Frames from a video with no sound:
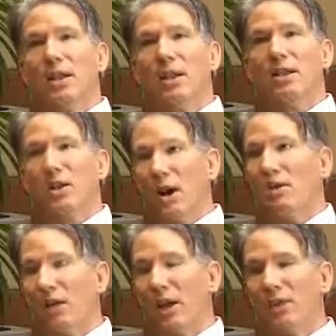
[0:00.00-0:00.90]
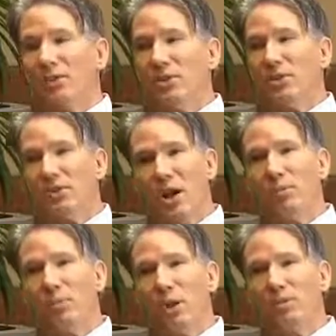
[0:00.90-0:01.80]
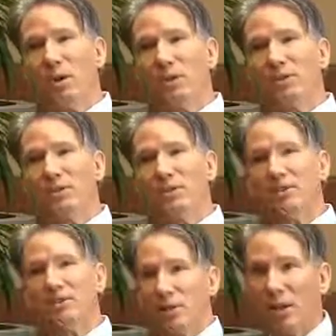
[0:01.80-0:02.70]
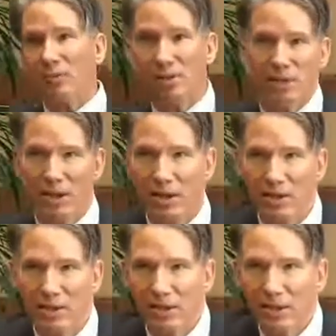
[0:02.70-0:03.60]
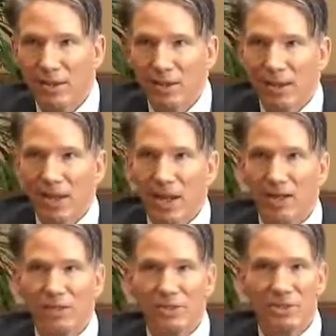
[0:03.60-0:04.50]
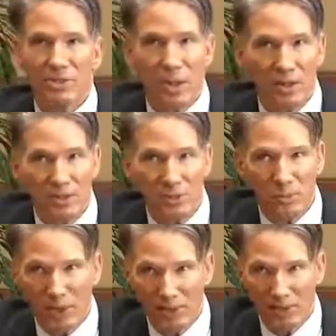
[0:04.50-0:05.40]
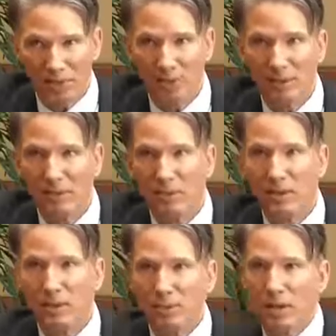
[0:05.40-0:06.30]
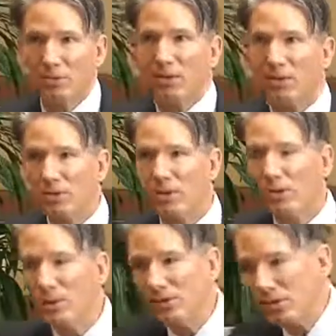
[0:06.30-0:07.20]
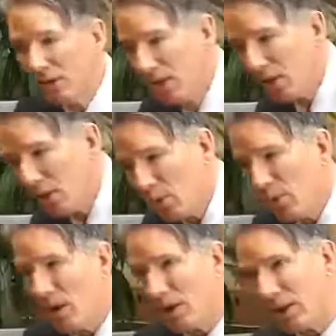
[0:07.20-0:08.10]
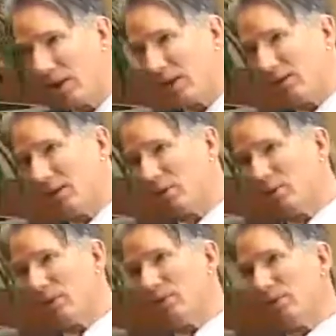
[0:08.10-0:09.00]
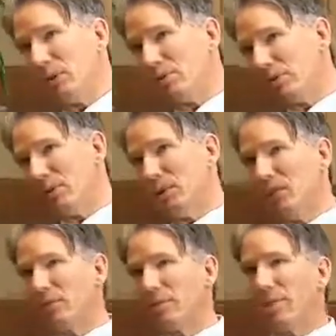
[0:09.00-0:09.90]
and the congregation is adopting our policies and recovering their health, and it's starting to spread like wildfire. So we are getting a little bit of lift here.